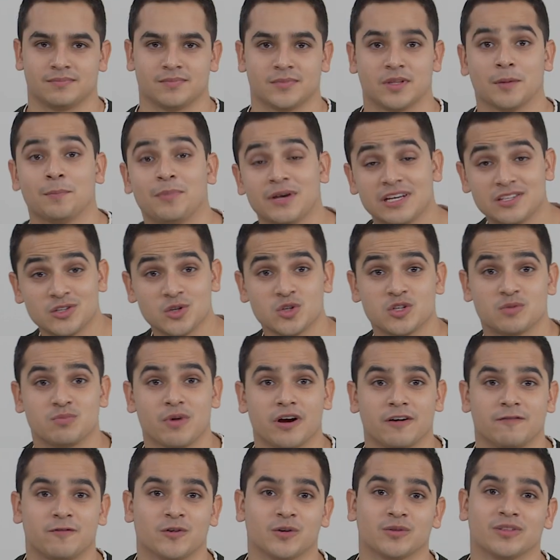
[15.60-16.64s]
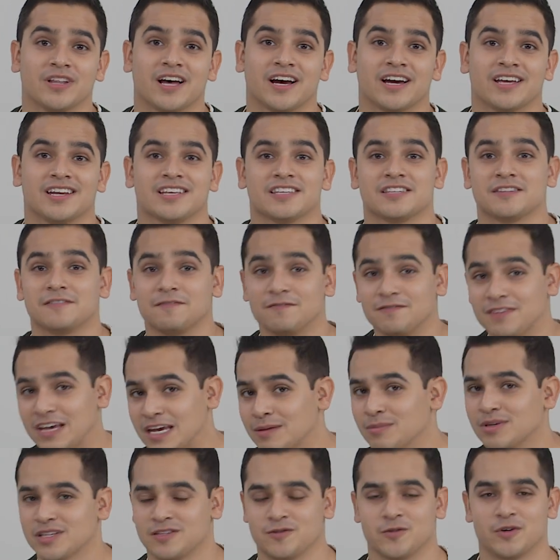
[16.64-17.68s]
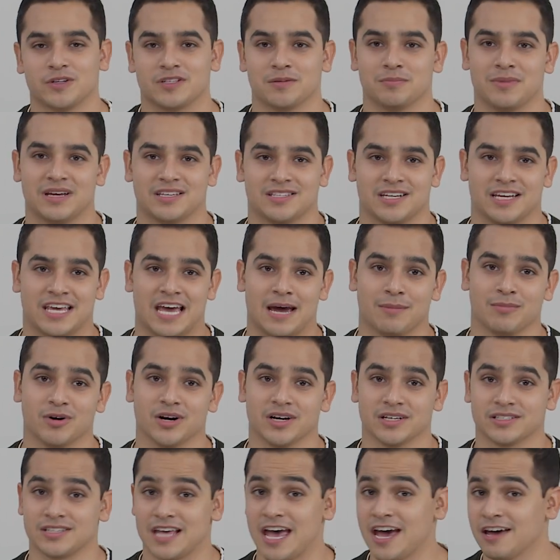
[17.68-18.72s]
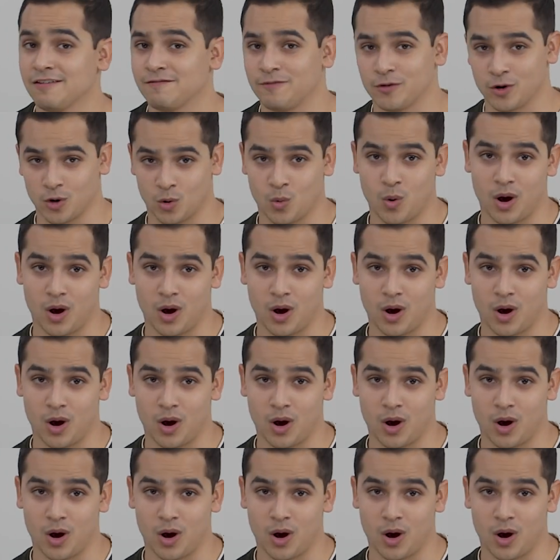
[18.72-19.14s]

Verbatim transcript: The Pixel smartphone line is famous for its amazing cameras and photo